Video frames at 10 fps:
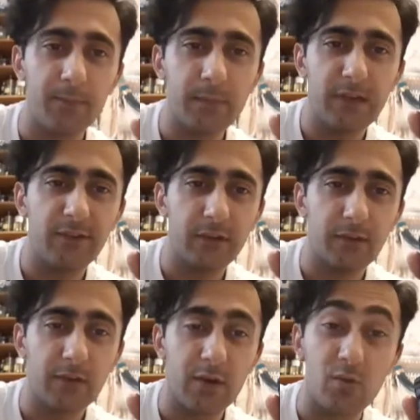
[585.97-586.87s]
if
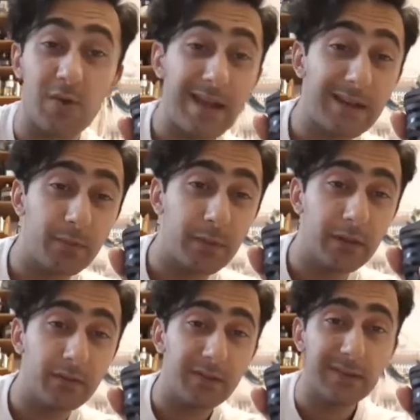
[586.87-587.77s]
it's a random
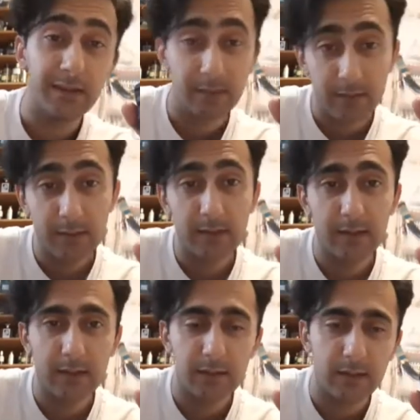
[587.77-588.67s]
person, then
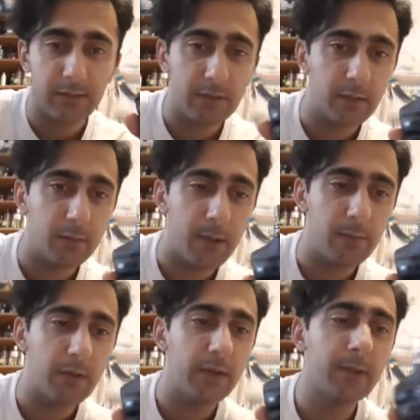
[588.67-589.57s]
I definitely
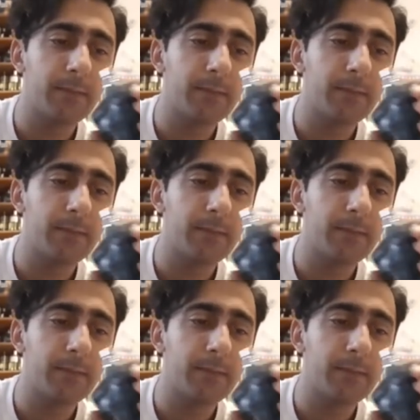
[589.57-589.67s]
remember it.